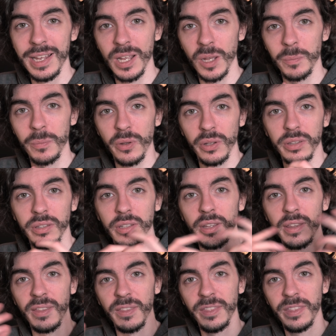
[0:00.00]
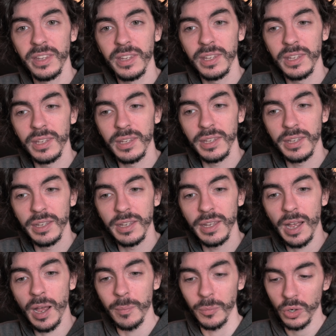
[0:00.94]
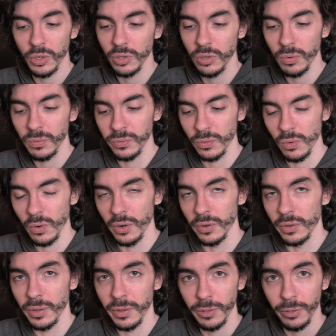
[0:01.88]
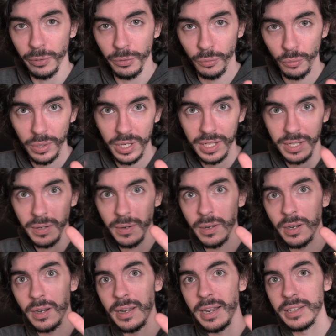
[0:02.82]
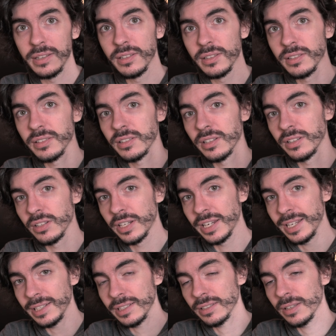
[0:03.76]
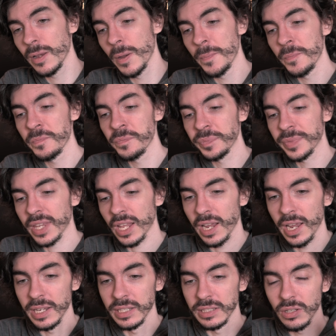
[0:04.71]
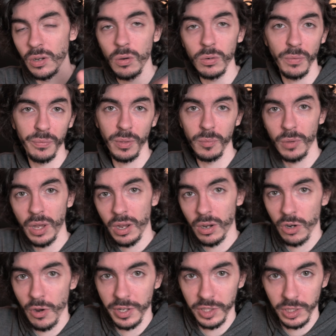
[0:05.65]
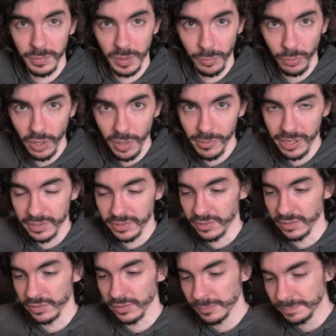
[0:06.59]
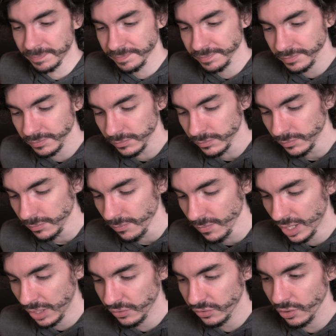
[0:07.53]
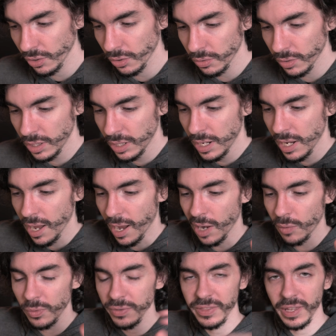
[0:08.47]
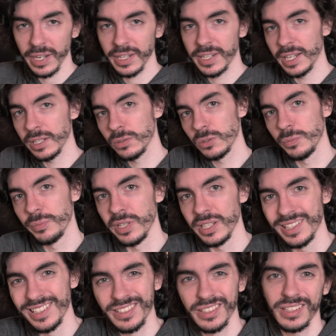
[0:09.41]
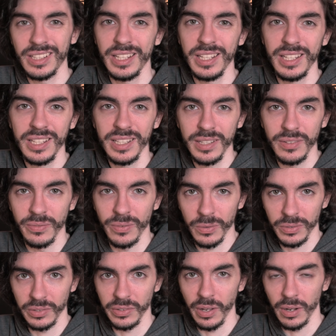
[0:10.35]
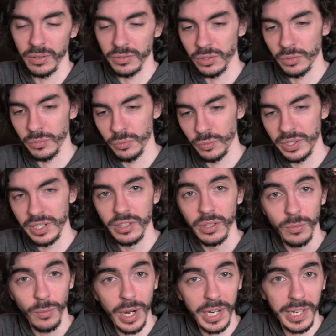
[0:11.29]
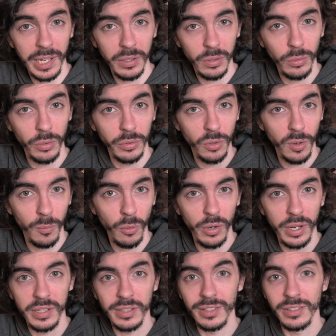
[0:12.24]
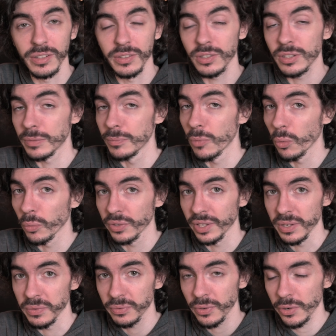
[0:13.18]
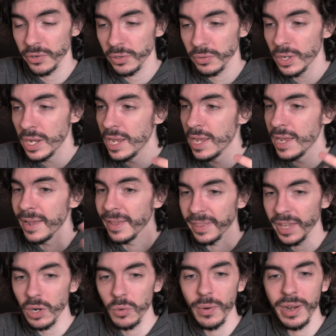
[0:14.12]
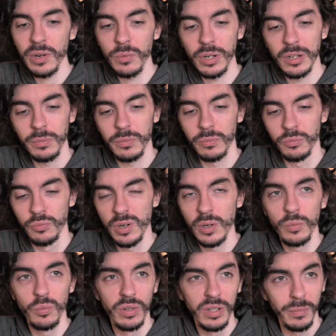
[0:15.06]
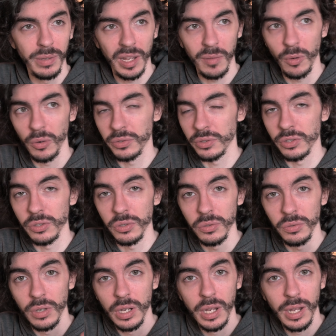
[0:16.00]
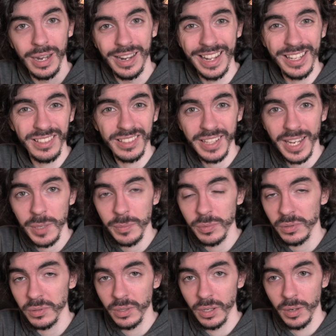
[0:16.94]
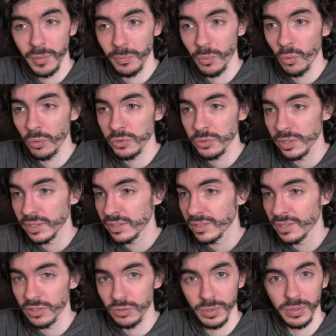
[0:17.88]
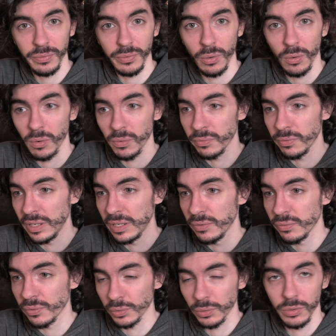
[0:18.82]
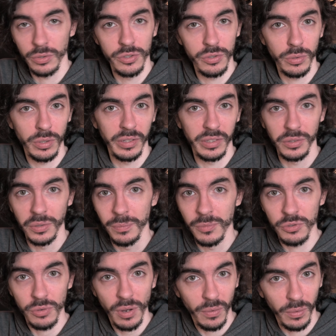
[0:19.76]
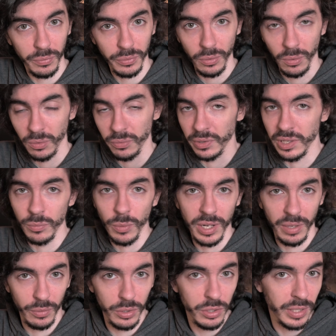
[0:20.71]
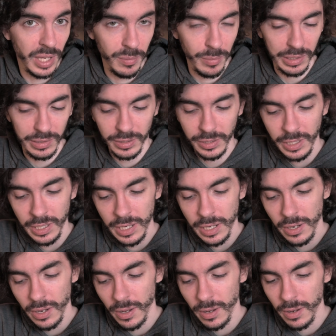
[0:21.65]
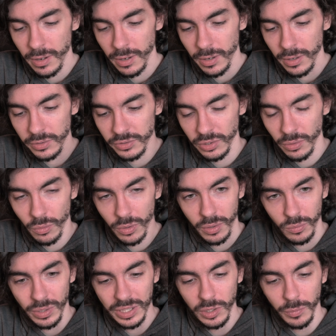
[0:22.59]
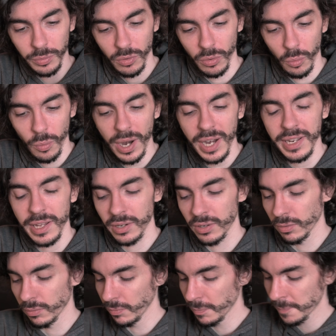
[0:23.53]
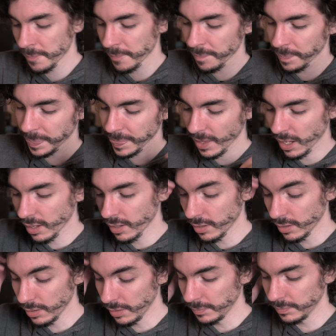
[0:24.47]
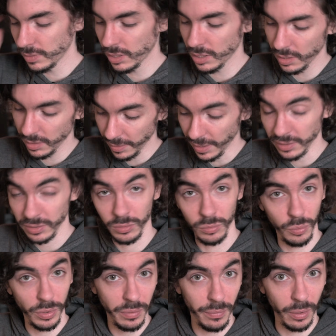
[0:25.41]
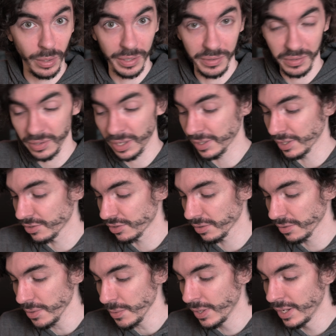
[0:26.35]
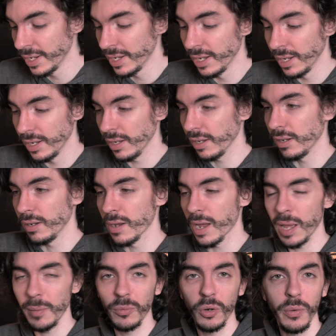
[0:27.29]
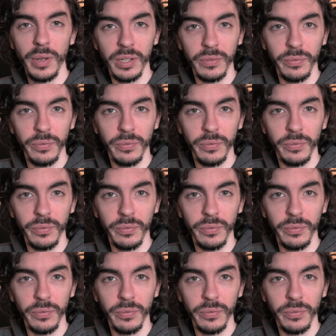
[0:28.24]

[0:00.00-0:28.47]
but I'm going to go for a 3 lens kit, and all of them are going to be prime lenses. So I want that kit to be decently versatile. So we need a wide angle, a normal lens, and a small telephoto. That way we will be able to do landscapes, portraits, street photography, photojournalism, travel photography, whatever you name it. So when it comes to the wide angle, that's one of the lenses I can show you. I'm going